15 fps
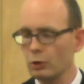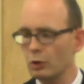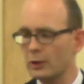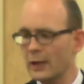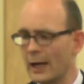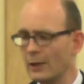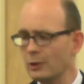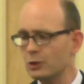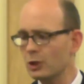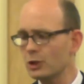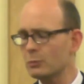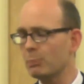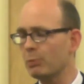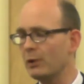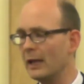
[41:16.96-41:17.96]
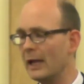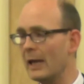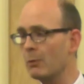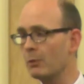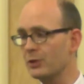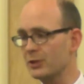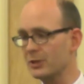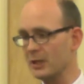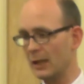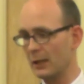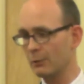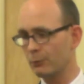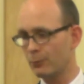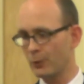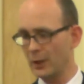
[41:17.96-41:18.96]
You can't just play with
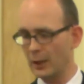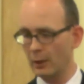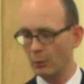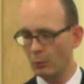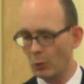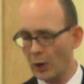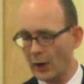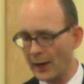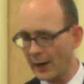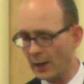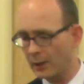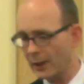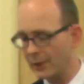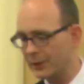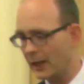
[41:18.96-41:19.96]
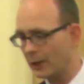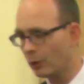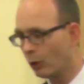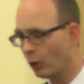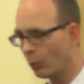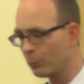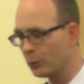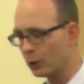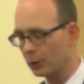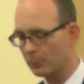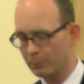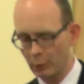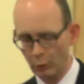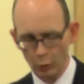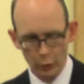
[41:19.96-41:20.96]
sin for a little while and then hope you
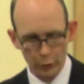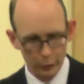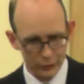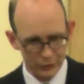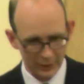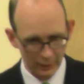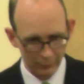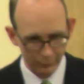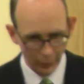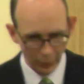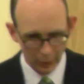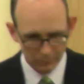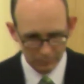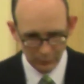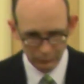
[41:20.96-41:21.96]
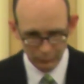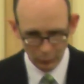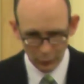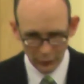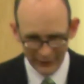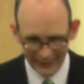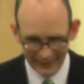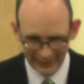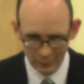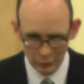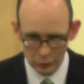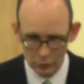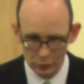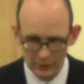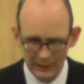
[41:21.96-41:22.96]
can pull yourself out before you get
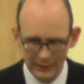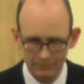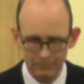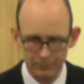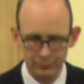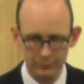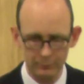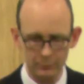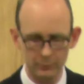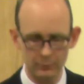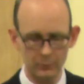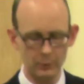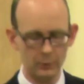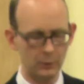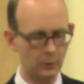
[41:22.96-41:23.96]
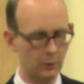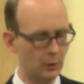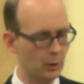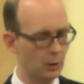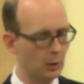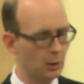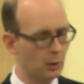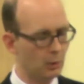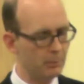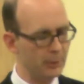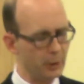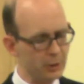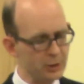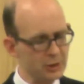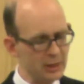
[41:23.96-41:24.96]
in too deep.
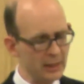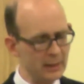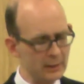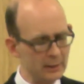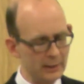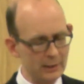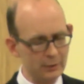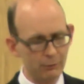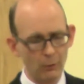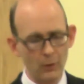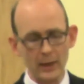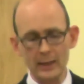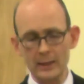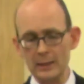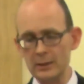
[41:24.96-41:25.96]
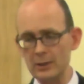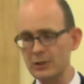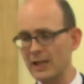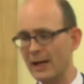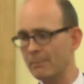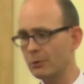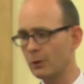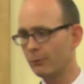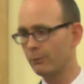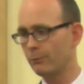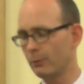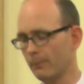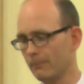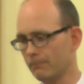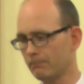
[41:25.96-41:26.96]
Because sin is very deceptive.